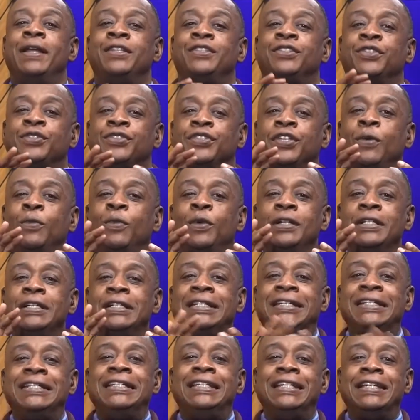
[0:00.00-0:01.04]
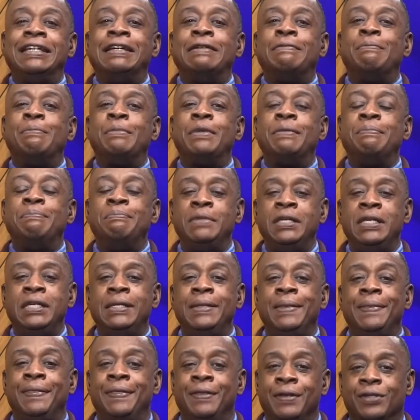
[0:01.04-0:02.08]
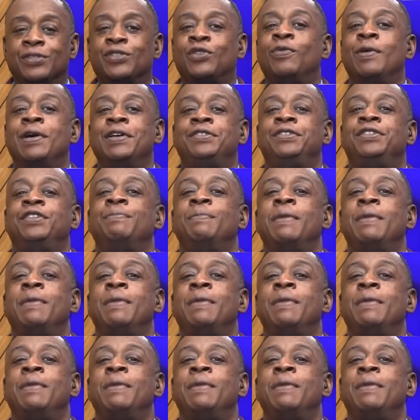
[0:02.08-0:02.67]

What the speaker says: So someone DM'd me this question.